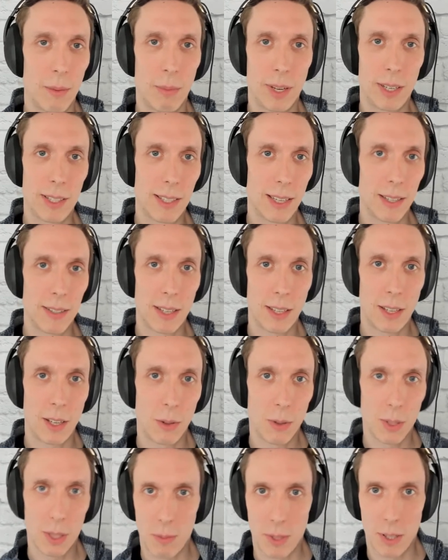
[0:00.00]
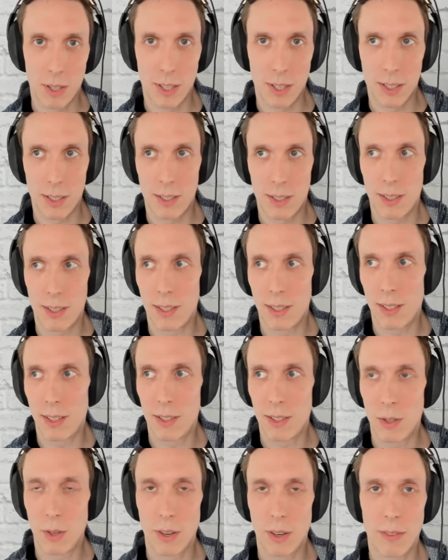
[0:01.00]
But it sounds like you experienced
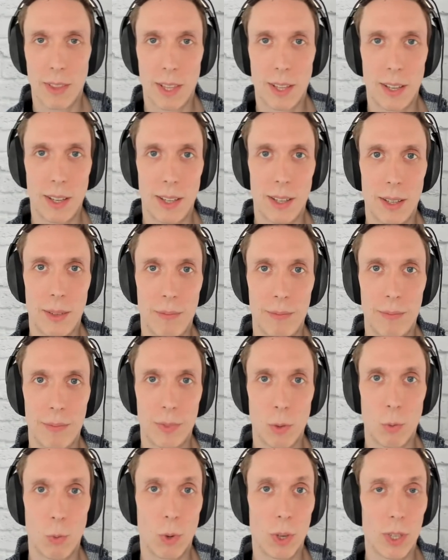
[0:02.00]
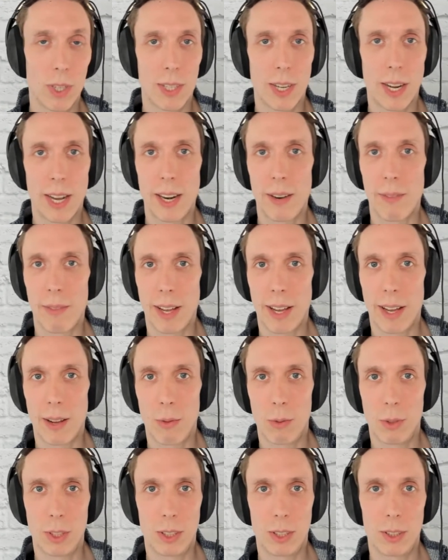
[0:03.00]
sort of the worst side of
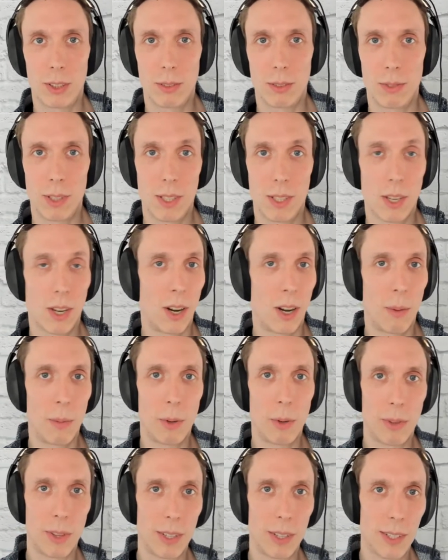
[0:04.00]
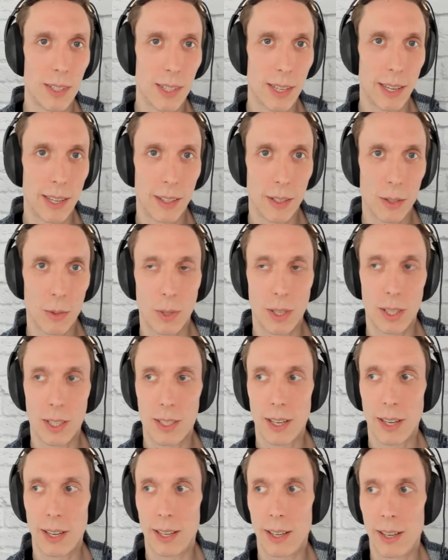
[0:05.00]
that, which is common within sales, when
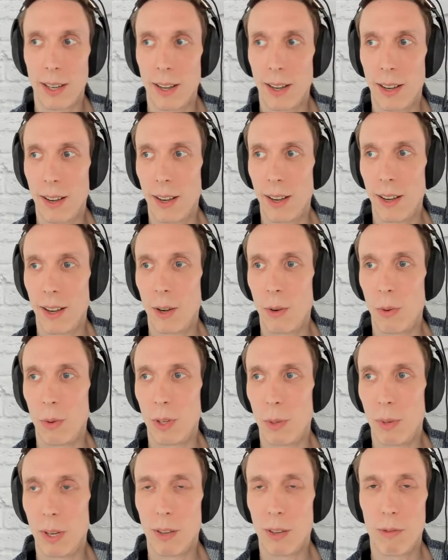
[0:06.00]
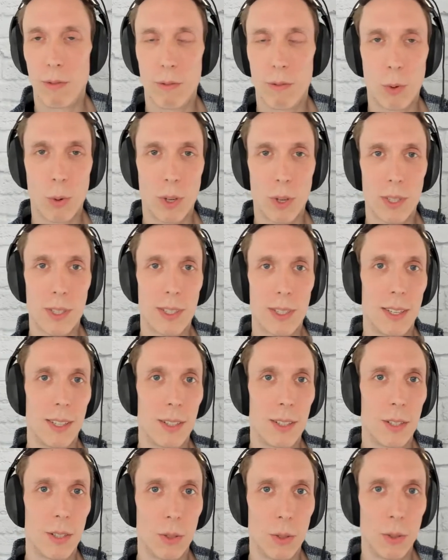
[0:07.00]
it's like you're being forced
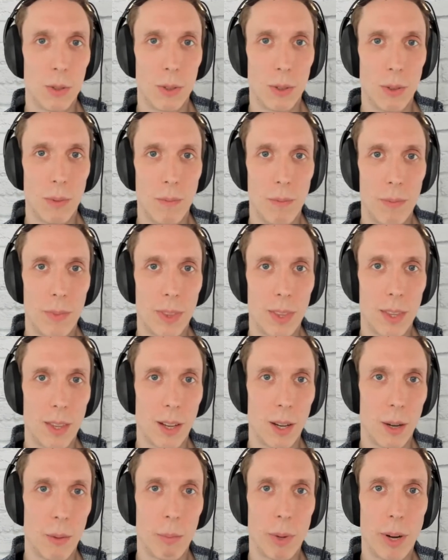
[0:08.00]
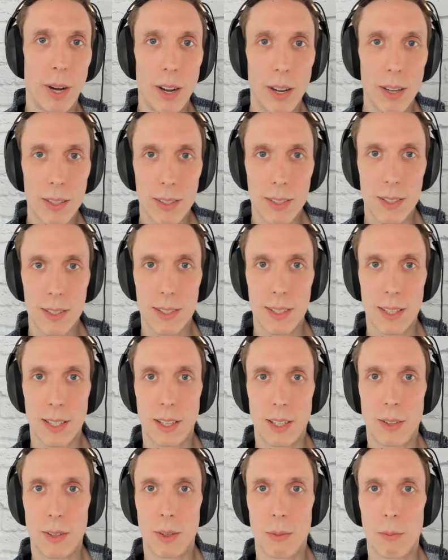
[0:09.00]
into a box
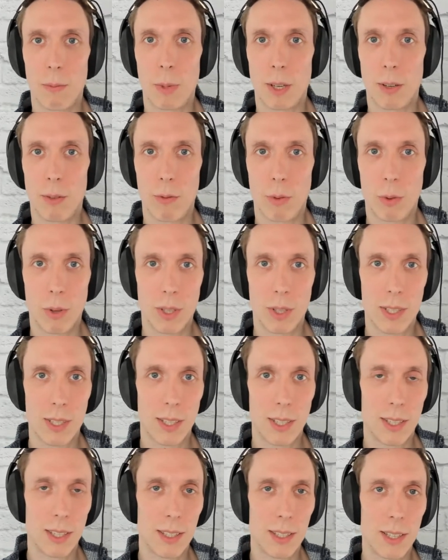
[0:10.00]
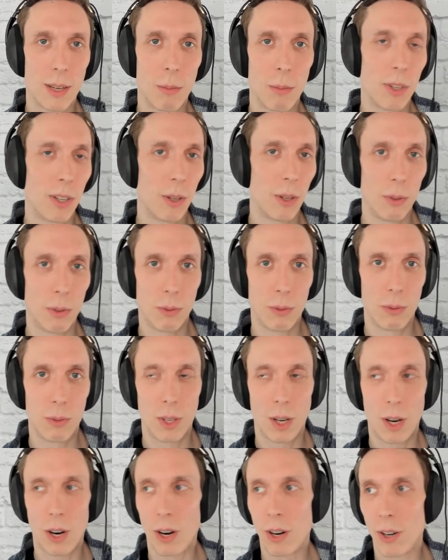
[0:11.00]
and you're being forced into someone you
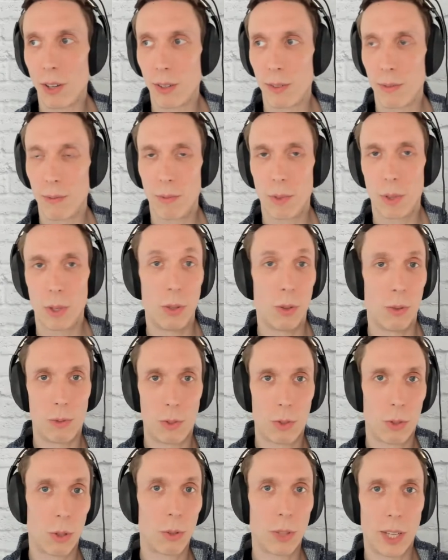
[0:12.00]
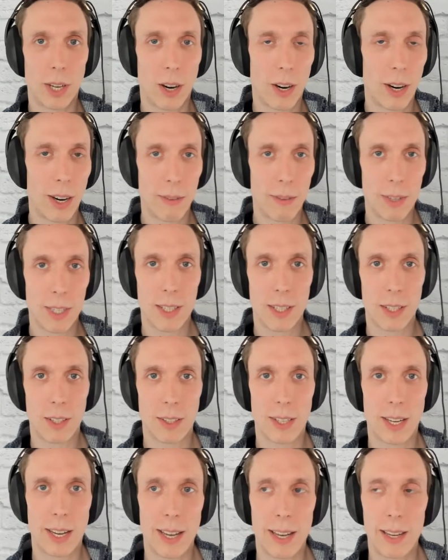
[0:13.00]
aren't, who truly are every
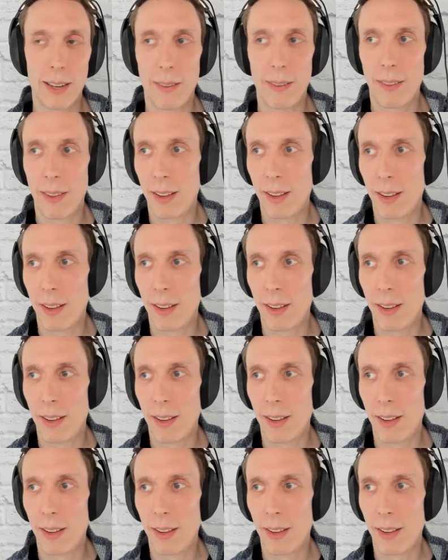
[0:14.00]
single day.